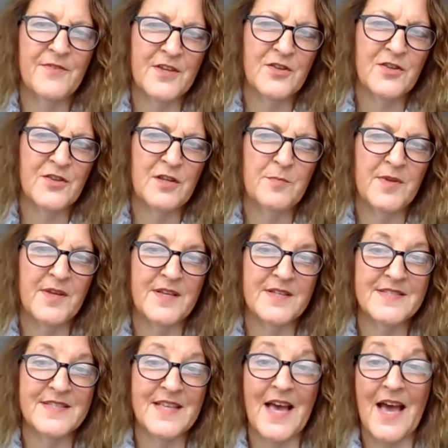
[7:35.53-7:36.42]
fiction
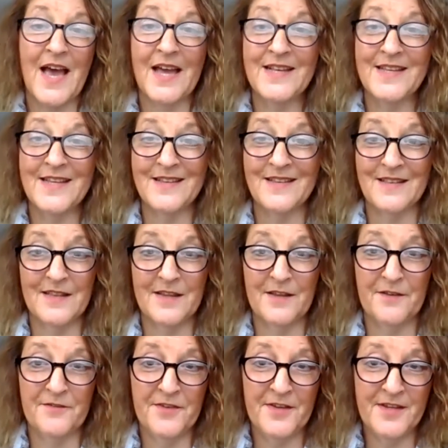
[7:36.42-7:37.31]
because I didn't
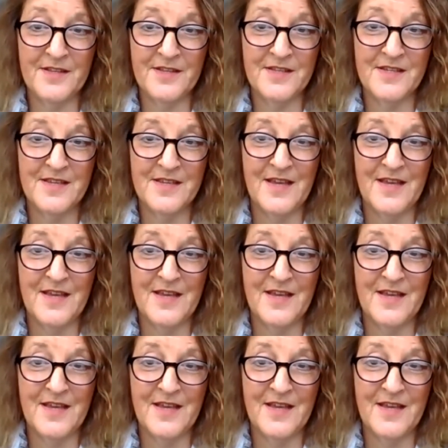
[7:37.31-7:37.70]
live it.